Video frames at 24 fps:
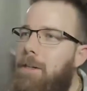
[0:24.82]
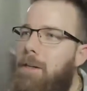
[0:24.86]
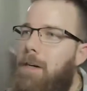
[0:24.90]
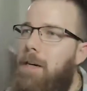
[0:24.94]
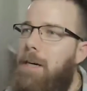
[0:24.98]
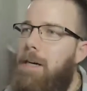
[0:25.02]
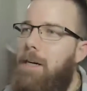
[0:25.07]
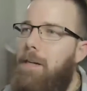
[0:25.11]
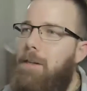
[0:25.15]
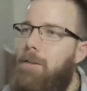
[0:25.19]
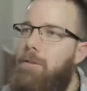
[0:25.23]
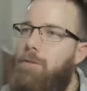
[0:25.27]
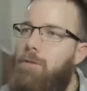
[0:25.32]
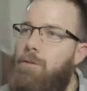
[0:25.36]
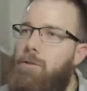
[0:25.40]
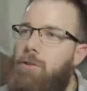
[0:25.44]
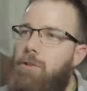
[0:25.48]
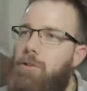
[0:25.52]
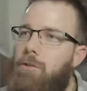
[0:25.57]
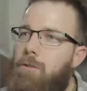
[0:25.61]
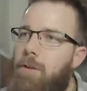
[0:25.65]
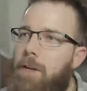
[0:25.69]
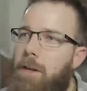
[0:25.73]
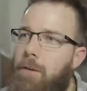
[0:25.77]
So
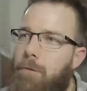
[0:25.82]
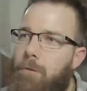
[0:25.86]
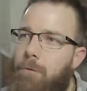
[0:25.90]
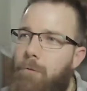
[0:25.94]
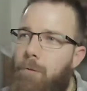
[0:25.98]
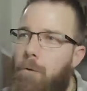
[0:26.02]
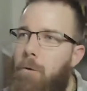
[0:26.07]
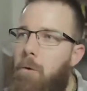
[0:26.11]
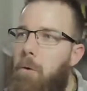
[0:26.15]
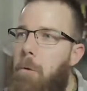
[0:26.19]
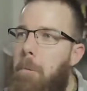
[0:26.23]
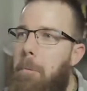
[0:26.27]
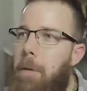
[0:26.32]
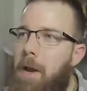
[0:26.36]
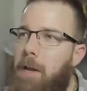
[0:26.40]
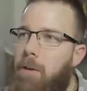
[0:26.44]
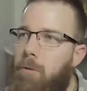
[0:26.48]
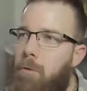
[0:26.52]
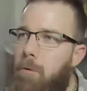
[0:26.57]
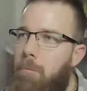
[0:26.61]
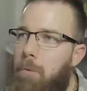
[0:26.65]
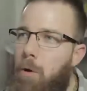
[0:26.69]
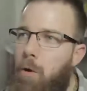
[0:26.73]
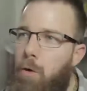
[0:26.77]
shooting in full
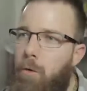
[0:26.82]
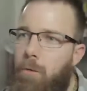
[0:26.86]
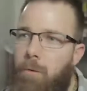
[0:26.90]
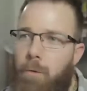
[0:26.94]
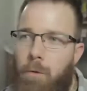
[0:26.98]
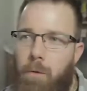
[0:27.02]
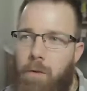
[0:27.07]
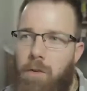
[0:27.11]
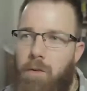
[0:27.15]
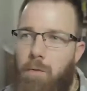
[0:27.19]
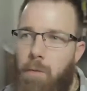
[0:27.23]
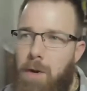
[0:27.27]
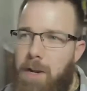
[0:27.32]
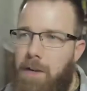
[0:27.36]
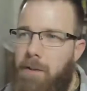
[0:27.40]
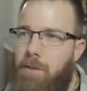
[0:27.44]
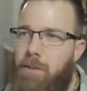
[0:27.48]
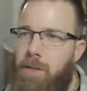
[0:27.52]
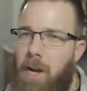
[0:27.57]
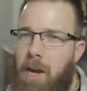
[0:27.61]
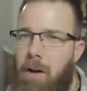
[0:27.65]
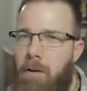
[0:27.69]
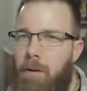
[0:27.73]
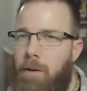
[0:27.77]
manual mode for this
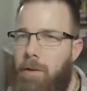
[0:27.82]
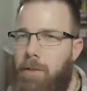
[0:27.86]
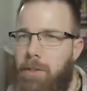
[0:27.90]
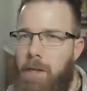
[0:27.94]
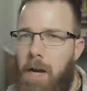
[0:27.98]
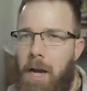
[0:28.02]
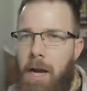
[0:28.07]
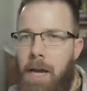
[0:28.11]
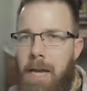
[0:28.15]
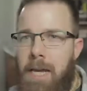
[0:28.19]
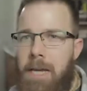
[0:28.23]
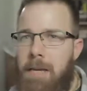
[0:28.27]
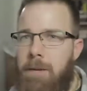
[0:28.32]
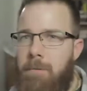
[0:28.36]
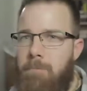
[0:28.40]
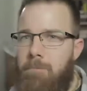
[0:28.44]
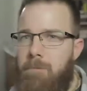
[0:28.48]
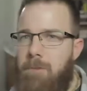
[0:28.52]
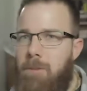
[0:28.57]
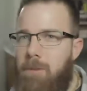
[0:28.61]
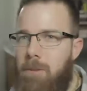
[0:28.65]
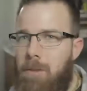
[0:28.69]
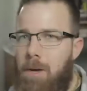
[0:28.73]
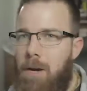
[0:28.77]
week's challenge. I
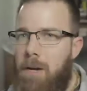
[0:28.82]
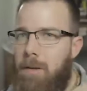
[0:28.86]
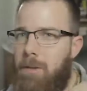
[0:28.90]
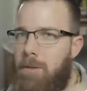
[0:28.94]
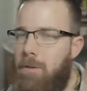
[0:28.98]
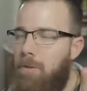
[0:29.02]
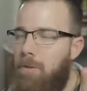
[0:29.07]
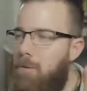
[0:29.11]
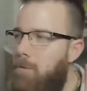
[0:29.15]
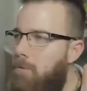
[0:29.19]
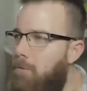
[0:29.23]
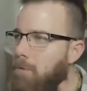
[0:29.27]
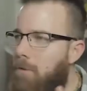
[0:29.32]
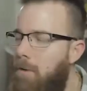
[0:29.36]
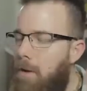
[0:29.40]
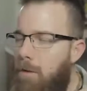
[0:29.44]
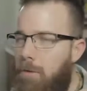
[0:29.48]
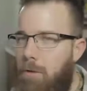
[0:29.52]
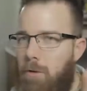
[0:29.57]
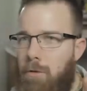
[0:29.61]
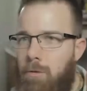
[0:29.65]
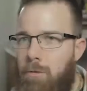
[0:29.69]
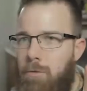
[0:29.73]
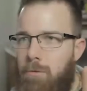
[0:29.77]
thought
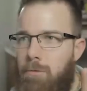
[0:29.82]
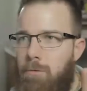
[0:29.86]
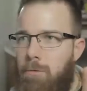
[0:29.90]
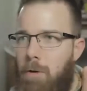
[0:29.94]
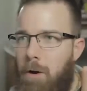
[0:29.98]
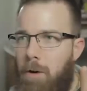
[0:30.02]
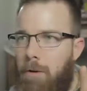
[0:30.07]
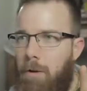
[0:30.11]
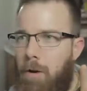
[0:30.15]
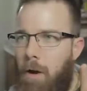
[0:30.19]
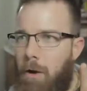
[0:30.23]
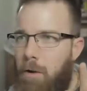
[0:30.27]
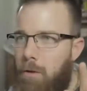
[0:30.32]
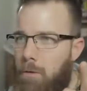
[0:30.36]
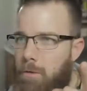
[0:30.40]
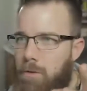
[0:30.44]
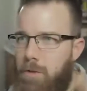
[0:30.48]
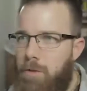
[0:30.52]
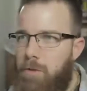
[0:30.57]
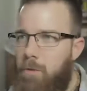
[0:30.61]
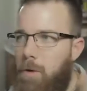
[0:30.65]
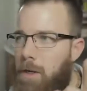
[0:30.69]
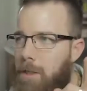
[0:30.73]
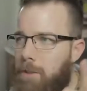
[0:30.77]
you are you a
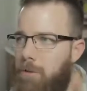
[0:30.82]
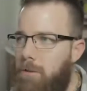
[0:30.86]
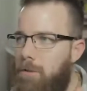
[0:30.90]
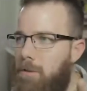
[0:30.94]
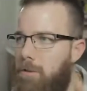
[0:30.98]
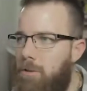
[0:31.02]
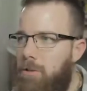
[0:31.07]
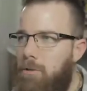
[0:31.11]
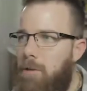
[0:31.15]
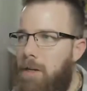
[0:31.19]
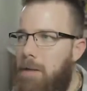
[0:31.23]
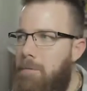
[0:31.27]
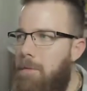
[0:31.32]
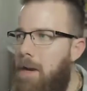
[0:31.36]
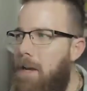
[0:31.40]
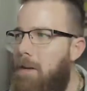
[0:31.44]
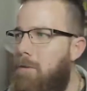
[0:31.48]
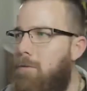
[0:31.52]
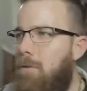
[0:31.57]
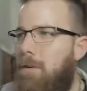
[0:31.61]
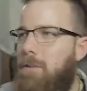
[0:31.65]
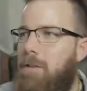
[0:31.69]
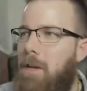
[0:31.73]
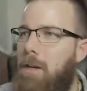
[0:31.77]
stranger to shooting
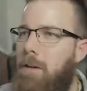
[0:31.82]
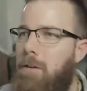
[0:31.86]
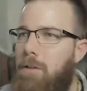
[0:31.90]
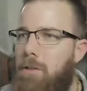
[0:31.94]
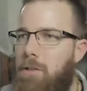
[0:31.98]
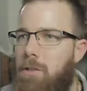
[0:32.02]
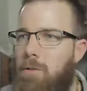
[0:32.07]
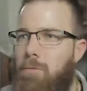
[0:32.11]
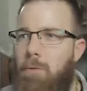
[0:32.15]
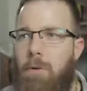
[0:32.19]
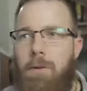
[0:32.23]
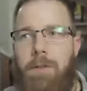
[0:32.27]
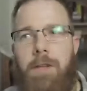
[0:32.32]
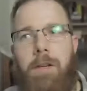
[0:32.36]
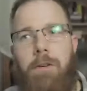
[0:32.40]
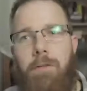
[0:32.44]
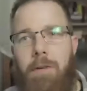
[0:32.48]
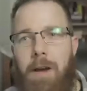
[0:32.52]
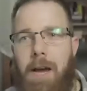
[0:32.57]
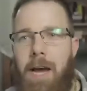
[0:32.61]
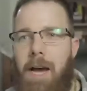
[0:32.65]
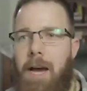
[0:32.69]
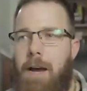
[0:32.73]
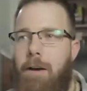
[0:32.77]
manual? Because I could have sworn that you
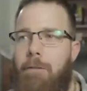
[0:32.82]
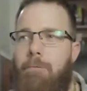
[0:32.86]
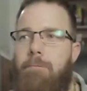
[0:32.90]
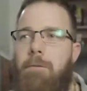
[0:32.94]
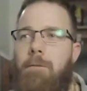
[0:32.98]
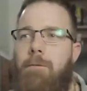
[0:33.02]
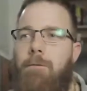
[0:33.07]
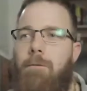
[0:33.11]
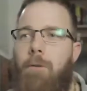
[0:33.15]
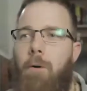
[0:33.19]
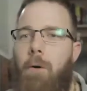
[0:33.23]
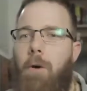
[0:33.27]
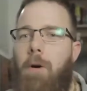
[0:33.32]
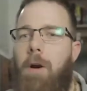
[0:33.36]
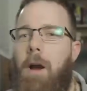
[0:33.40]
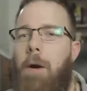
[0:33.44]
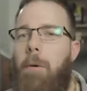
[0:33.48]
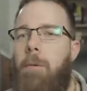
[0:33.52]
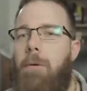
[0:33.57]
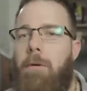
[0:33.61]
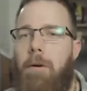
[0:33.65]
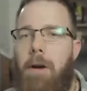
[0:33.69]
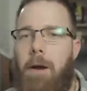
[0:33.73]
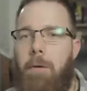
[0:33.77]
have
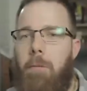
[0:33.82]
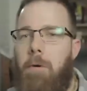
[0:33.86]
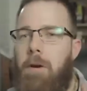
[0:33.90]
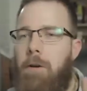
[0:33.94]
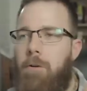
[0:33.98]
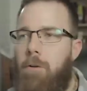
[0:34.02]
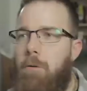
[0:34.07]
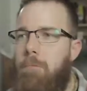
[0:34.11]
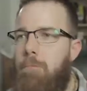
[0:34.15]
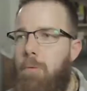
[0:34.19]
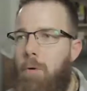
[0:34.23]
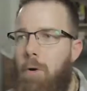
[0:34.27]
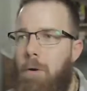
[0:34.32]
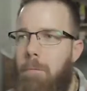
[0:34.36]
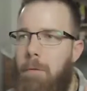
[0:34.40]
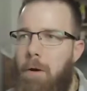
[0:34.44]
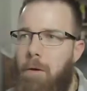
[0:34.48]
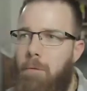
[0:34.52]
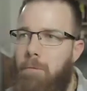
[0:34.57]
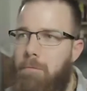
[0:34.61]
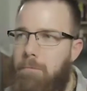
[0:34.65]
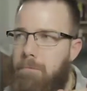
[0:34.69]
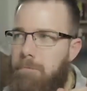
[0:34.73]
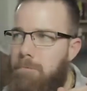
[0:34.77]
before. I want to know more
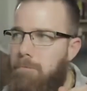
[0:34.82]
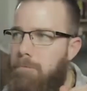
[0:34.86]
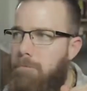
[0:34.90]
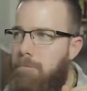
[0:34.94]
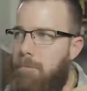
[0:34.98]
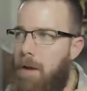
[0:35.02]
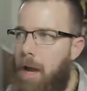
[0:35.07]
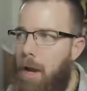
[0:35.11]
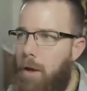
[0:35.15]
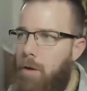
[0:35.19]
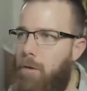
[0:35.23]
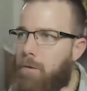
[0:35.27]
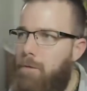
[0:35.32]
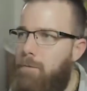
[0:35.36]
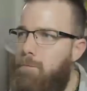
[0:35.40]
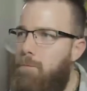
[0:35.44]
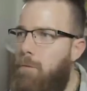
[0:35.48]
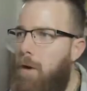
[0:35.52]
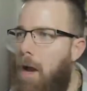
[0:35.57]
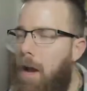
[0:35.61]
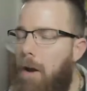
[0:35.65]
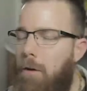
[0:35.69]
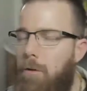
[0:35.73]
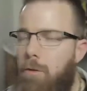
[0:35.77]
about how
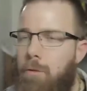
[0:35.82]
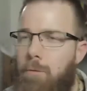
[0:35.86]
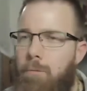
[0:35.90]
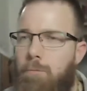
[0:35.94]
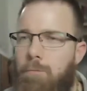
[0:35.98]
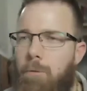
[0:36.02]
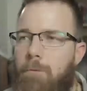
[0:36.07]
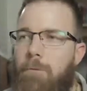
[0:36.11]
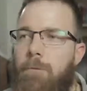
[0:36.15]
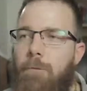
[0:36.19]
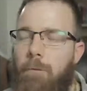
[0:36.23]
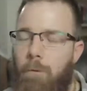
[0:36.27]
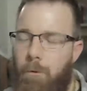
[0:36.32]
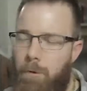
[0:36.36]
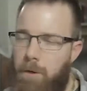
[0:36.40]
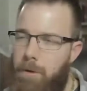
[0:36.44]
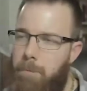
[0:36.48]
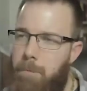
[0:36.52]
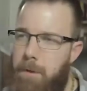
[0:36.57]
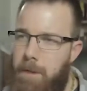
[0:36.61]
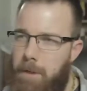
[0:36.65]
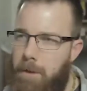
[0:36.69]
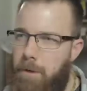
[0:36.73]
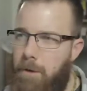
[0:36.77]
you prefer to
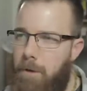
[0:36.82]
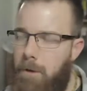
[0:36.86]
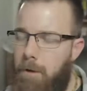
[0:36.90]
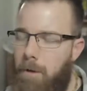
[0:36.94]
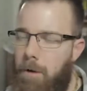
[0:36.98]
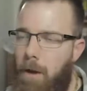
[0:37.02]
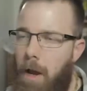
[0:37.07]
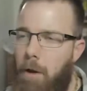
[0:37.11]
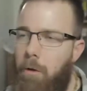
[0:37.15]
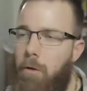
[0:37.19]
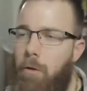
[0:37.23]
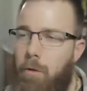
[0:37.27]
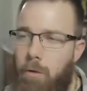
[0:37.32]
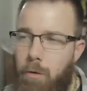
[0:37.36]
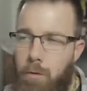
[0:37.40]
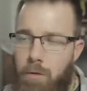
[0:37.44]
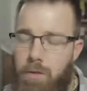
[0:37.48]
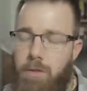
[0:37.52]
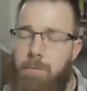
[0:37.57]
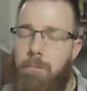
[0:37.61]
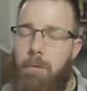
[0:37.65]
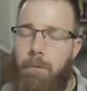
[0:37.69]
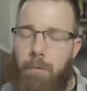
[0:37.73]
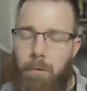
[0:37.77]
be, how you
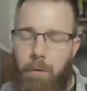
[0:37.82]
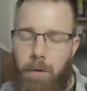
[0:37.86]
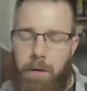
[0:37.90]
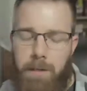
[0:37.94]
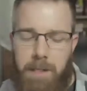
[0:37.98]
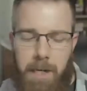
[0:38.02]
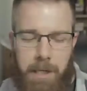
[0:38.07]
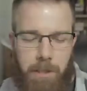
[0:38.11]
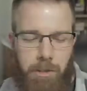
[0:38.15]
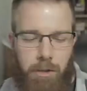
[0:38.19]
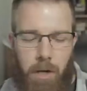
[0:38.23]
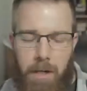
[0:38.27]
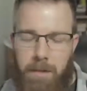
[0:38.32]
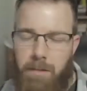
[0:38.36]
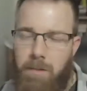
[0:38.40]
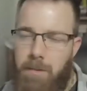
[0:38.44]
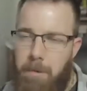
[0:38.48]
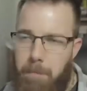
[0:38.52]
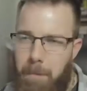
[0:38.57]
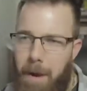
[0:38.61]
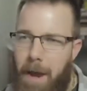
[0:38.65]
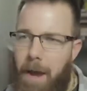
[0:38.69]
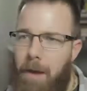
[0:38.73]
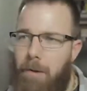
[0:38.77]
used to prefer to take shots in
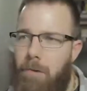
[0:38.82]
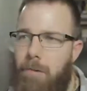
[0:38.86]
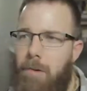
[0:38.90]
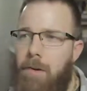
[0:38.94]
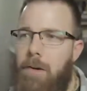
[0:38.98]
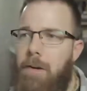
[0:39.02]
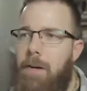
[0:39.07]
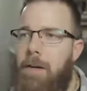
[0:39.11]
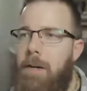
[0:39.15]
the past,